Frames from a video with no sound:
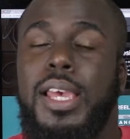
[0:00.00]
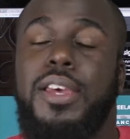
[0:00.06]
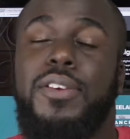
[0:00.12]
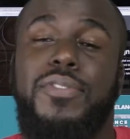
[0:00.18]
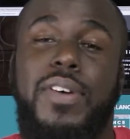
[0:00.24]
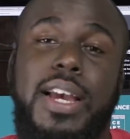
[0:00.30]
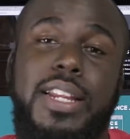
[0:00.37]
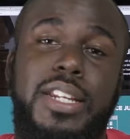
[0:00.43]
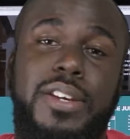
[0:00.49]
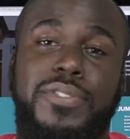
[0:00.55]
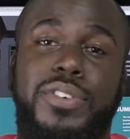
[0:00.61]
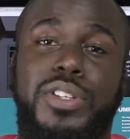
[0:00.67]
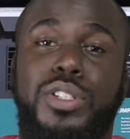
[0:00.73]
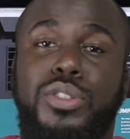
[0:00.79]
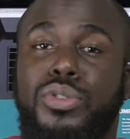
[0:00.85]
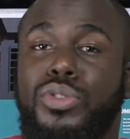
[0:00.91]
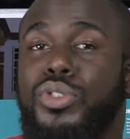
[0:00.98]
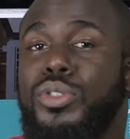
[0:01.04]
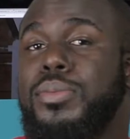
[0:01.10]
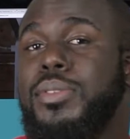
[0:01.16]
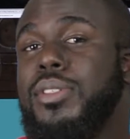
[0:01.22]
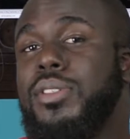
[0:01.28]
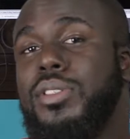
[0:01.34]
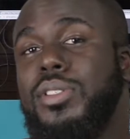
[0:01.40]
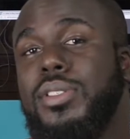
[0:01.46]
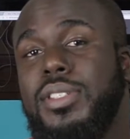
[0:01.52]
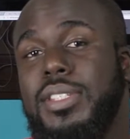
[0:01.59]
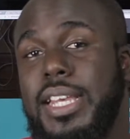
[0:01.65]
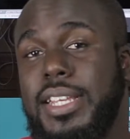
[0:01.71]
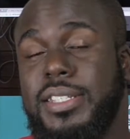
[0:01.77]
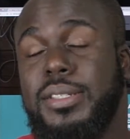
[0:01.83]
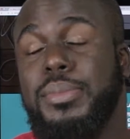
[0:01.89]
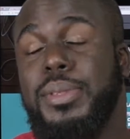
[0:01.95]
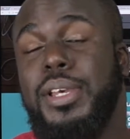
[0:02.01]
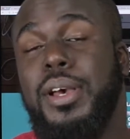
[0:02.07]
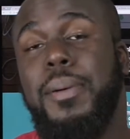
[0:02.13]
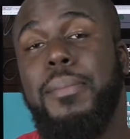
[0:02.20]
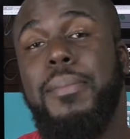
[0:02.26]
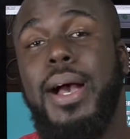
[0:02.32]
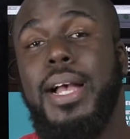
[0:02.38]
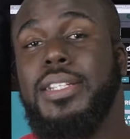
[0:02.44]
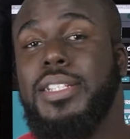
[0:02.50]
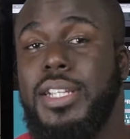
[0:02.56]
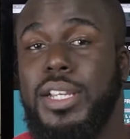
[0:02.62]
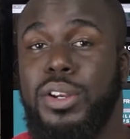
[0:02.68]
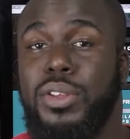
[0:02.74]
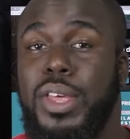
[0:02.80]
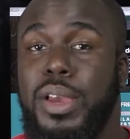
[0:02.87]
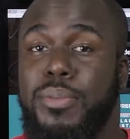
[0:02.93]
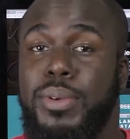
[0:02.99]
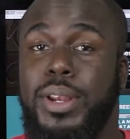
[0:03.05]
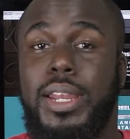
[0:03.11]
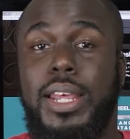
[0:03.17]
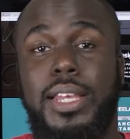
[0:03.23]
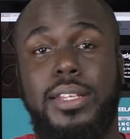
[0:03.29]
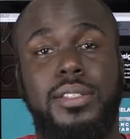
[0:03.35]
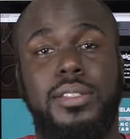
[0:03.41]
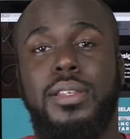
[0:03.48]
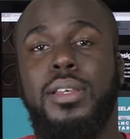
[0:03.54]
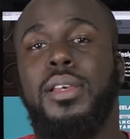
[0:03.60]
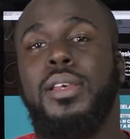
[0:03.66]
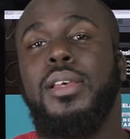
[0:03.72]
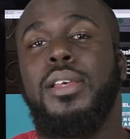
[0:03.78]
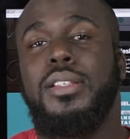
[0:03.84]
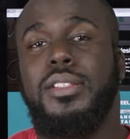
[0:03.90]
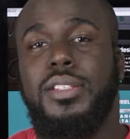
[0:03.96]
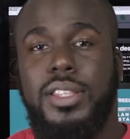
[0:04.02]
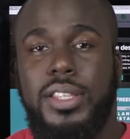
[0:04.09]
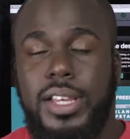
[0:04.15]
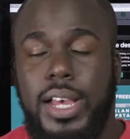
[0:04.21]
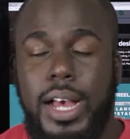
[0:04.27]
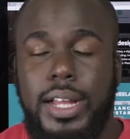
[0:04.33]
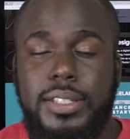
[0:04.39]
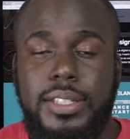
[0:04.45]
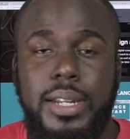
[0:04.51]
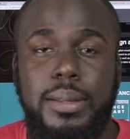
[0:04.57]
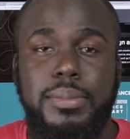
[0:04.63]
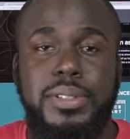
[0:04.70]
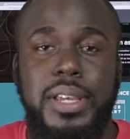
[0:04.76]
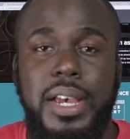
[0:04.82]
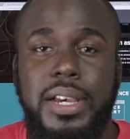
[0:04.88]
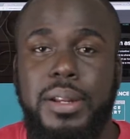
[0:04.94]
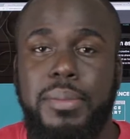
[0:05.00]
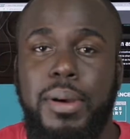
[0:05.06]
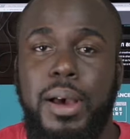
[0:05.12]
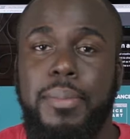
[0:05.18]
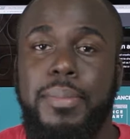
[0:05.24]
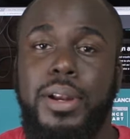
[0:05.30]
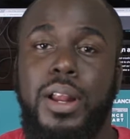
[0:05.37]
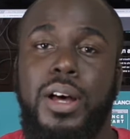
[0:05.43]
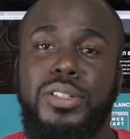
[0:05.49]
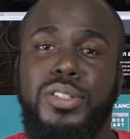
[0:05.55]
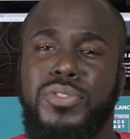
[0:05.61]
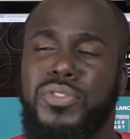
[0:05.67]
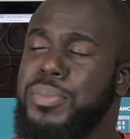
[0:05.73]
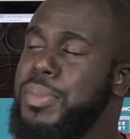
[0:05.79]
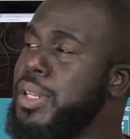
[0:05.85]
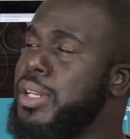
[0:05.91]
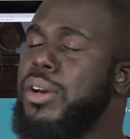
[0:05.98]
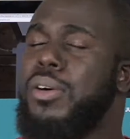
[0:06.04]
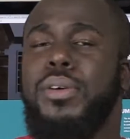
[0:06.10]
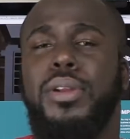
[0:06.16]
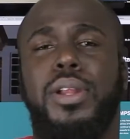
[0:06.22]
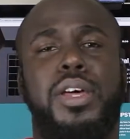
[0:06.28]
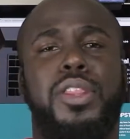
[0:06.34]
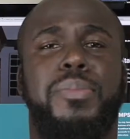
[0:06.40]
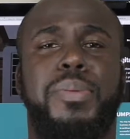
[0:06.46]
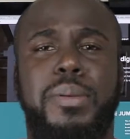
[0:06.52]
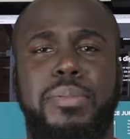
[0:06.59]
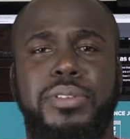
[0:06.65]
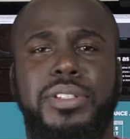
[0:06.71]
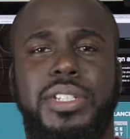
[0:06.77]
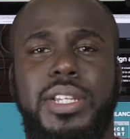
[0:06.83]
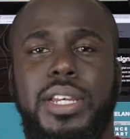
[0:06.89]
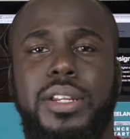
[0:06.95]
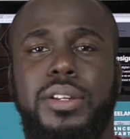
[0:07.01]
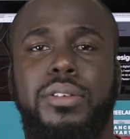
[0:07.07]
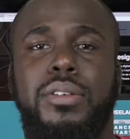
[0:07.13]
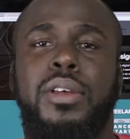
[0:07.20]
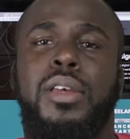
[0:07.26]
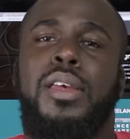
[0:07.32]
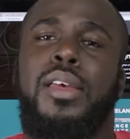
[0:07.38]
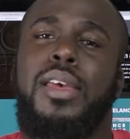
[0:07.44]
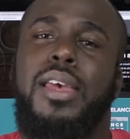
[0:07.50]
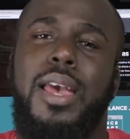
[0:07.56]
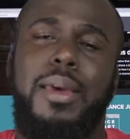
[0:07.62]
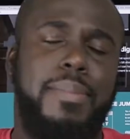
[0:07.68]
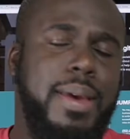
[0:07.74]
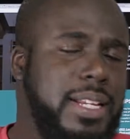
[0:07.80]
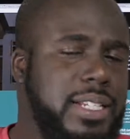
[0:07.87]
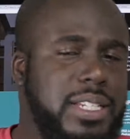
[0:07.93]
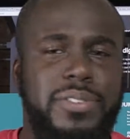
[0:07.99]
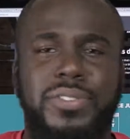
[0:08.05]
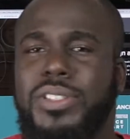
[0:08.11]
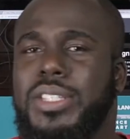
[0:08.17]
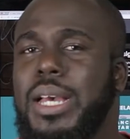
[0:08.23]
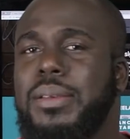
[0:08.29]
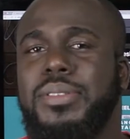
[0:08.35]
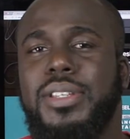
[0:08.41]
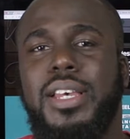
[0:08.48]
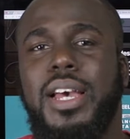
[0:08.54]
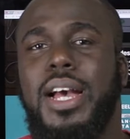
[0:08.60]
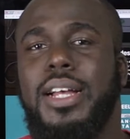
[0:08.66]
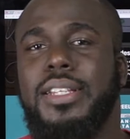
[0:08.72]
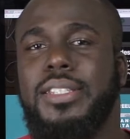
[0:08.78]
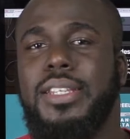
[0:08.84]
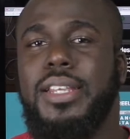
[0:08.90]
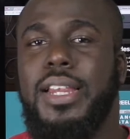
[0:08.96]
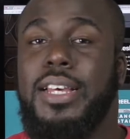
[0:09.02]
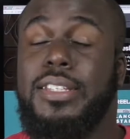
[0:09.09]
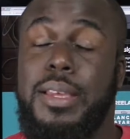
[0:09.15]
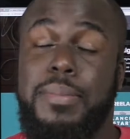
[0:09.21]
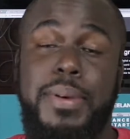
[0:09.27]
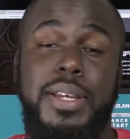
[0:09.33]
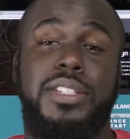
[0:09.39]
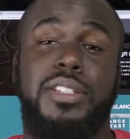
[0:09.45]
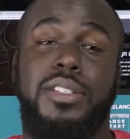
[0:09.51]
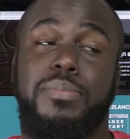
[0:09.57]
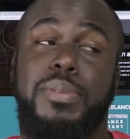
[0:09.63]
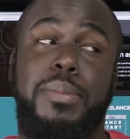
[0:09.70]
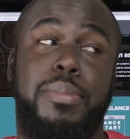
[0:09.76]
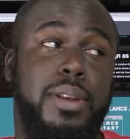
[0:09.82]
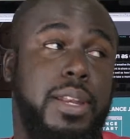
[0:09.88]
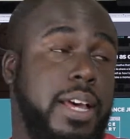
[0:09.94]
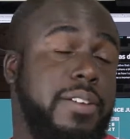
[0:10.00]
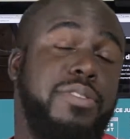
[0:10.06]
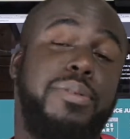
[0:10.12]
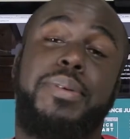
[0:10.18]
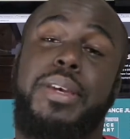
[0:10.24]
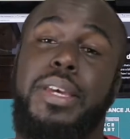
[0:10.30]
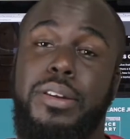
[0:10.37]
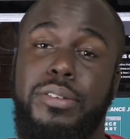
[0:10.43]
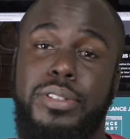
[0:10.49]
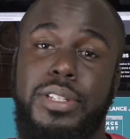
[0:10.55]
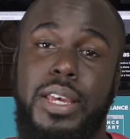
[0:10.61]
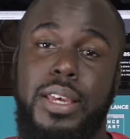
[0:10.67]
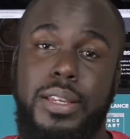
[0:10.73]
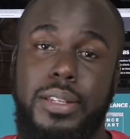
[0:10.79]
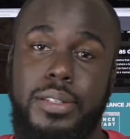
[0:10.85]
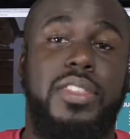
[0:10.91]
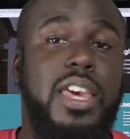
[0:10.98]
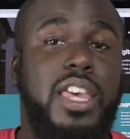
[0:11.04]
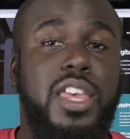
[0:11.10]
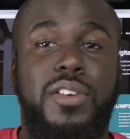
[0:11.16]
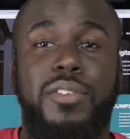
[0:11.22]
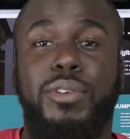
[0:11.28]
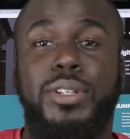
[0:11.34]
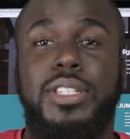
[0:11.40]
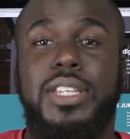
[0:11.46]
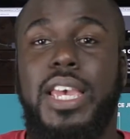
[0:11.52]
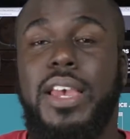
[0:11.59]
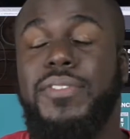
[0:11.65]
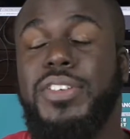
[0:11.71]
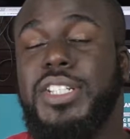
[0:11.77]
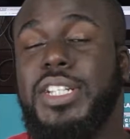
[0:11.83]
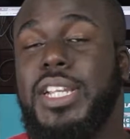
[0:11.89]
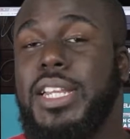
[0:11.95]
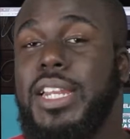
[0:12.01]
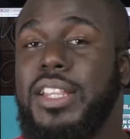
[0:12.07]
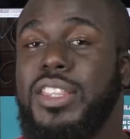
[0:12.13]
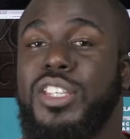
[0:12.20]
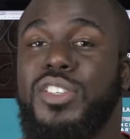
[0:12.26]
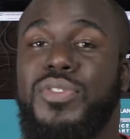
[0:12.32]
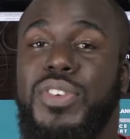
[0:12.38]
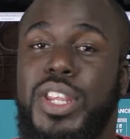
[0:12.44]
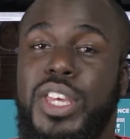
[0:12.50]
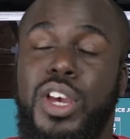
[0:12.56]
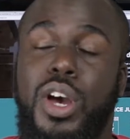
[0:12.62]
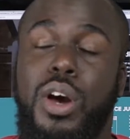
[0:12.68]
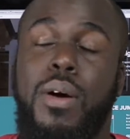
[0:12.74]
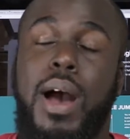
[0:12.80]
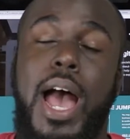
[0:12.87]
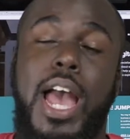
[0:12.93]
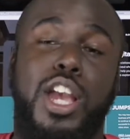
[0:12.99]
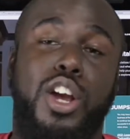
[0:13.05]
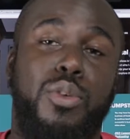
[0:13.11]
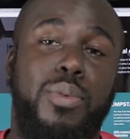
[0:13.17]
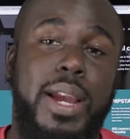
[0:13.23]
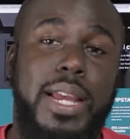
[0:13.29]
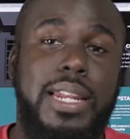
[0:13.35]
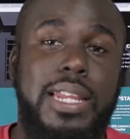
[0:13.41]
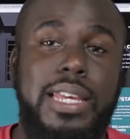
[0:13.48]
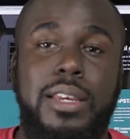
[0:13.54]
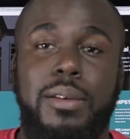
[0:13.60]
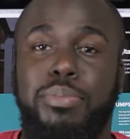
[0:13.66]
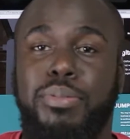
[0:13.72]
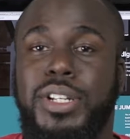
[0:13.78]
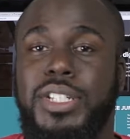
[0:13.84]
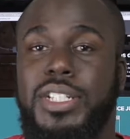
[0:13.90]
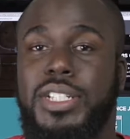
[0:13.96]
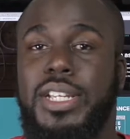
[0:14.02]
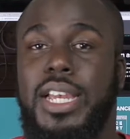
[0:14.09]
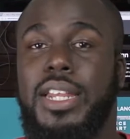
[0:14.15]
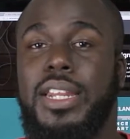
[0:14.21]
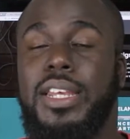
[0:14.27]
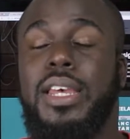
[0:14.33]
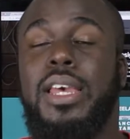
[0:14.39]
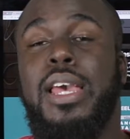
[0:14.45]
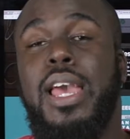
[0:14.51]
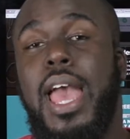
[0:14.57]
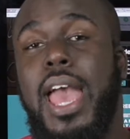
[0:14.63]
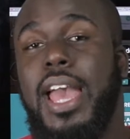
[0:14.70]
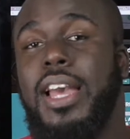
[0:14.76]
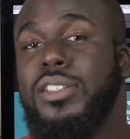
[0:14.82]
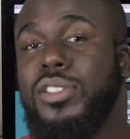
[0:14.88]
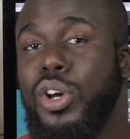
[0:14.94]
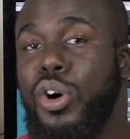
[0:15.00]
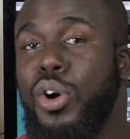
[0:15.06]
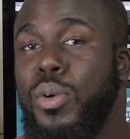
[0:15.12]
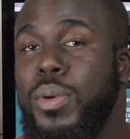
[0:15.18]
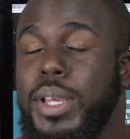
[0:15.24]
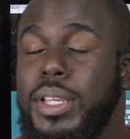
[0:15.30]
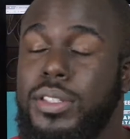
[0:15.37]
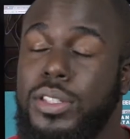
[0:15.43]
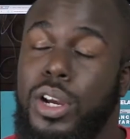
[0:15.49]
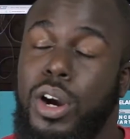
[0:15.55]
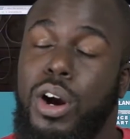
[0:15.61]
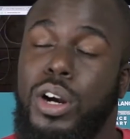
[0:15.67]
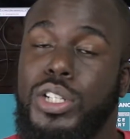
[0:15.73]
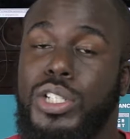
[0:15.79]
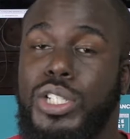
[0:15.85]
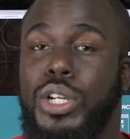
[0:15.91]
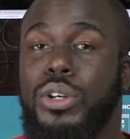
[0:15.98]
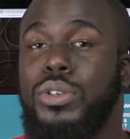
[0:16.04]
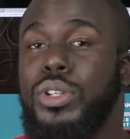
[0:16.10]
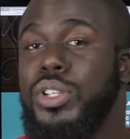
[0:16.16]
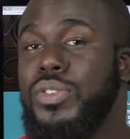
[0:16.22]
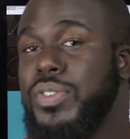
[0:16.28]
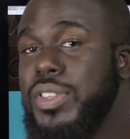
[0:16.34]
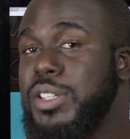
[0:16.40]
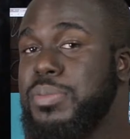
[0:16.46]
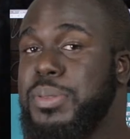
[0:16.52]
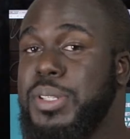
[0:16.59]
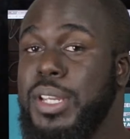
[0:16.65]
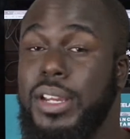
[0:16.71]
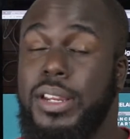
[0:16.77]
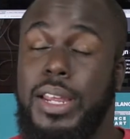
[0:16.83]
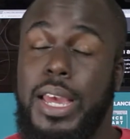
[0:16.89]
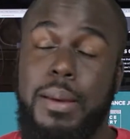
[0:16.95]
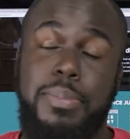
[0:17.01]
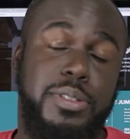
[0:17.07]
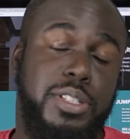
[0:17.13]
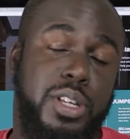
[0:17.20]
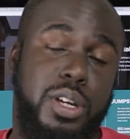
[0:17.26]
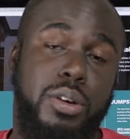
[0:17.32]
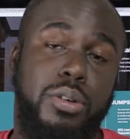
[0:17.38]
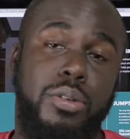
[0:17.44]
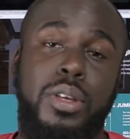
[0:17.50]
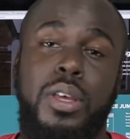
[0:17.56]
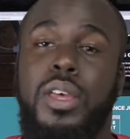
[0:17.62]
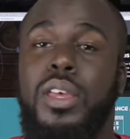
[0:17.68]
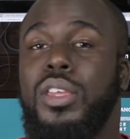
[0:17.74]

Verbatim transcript: Invite different YouTubers to say something on my channel that relates to the content I'm talking about, but also for me to go on other people's channel and make different types of content. As I mentioned, people love to be entertained. Thank you once again for checking out this video. I greatly appreciate it. As always, there are show notes for this particular episode.